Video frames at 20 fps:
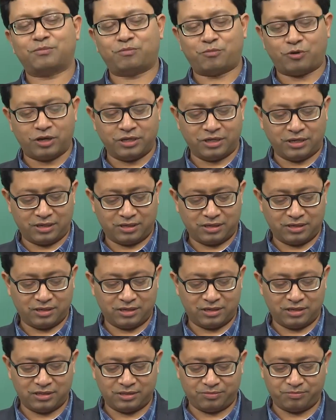project
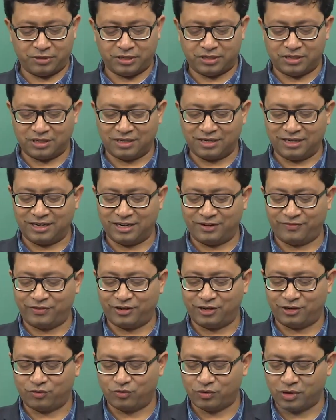is basically
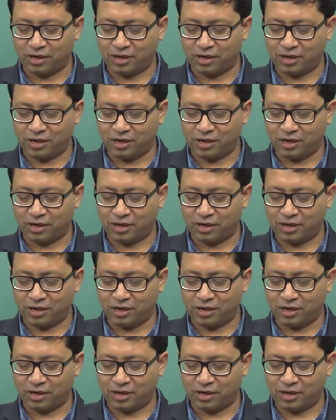referred to